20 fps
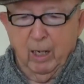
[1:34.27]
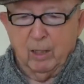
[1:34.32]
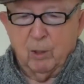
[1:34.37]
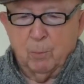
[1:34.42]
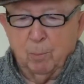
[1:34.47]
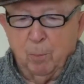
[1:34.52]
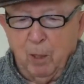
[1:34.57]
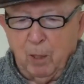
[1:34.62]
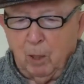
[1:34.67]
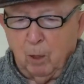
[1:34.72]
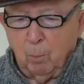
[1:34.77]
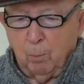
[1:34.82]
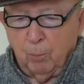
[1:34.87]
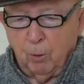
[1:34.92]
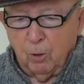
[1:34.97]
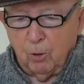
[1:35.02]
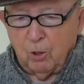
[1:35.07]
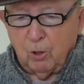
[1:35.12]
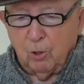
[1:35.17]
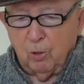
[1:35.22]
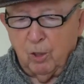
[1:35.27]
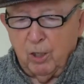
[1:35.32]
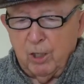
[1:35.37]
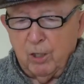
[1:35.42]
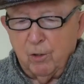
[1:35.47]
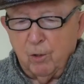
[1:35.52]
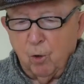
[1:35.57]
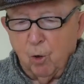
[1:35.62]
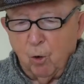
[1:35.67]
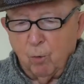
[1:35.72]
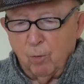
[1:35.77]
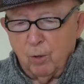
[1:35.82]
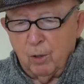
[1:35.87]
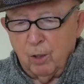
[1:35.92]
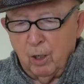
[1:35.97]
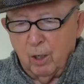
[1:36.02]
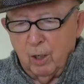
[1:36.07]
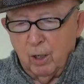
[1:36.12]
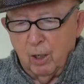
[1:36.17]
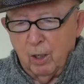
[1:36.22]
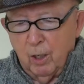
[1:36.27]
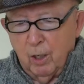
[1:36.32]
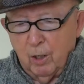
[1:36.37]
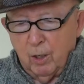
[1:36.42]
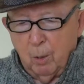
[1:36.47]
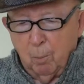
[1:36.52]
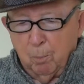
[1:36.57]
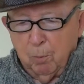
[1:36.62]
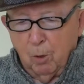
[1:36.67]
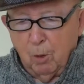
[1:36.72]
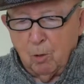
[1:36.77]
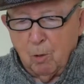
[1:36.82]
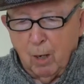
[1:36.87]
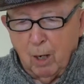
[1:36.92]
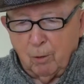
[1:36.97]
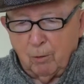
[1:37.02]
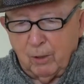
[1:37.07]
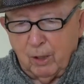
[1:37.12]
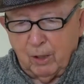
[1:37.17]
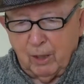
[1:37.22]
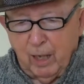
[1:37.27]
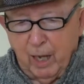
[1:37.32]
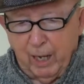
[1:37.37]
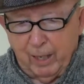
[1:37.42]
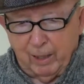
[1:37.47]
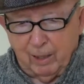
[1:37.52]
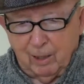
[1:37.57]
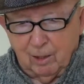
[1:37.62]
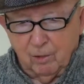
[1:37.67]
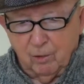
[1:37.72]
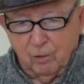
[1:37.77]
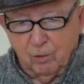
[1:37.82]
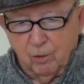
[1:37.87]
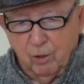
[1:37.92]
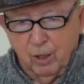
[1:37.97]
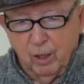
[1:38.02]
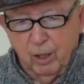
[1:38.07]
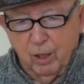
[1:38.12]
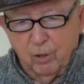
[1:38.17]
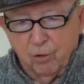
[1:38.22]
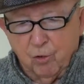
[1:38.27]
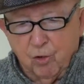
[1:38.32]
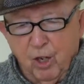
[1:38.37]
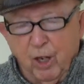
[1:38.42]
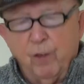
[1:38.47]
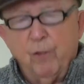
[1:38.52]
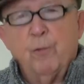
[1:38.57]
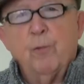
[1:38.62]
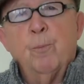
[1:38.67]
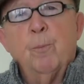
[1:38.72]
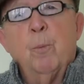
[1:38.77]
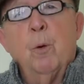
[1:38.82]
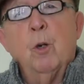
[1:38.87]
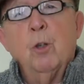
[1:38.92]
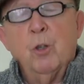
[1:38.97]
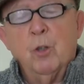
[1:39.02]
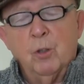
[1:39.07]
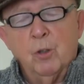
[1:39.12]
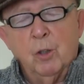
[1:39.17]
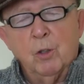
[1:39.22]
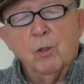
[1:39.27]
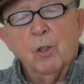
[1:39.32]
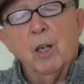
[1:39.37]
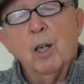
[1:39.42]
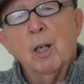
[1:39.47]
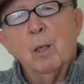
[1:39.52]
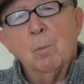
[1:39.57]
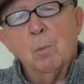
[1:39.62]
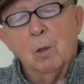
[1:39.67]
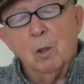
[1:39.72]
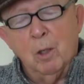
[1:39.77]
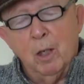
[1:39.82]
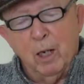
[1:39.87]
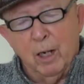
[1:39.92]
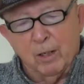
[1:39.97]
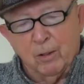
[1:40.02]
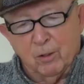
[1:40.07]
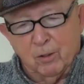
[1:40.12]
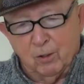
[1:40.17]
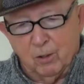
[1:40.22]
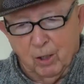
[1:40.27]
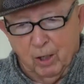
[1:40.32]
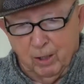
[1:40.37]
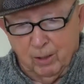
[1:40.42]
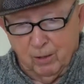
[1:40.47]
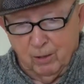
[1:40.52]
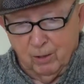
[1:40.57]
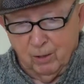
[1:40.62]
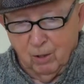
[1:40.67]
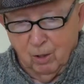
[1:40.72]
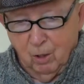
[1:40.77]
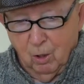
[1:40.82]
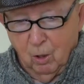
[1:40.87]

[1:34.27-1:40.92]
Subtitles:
As Picklepuss leaned over to blow out the candles, Jeff pushed the table and said,